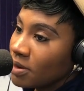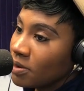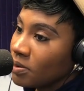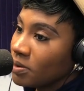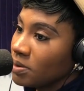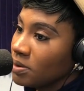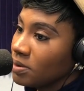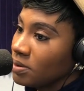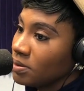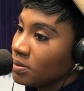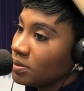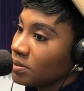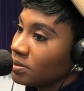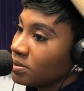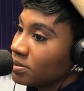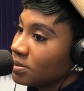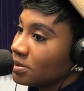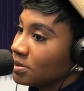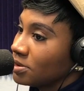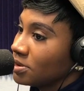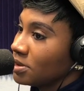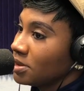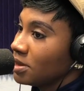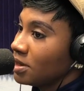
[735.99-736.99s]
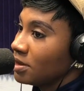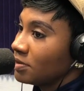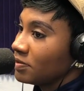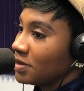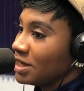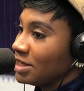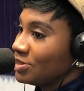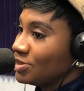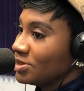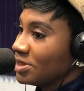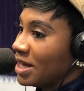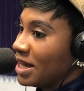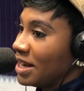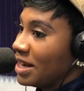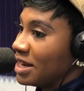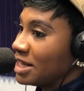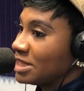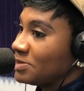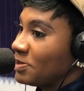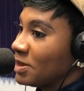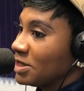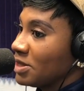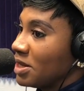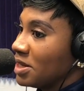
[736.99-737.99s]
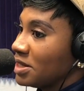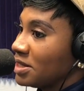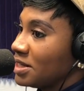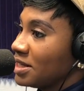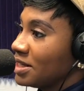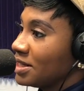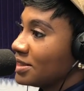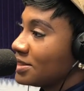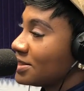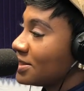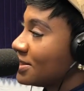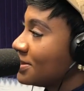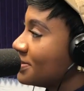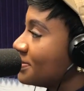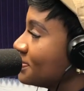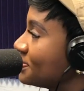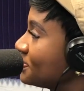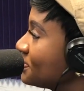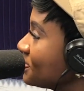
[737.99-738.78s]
Ooh, Lord, Rachel, I didn't expect all of this.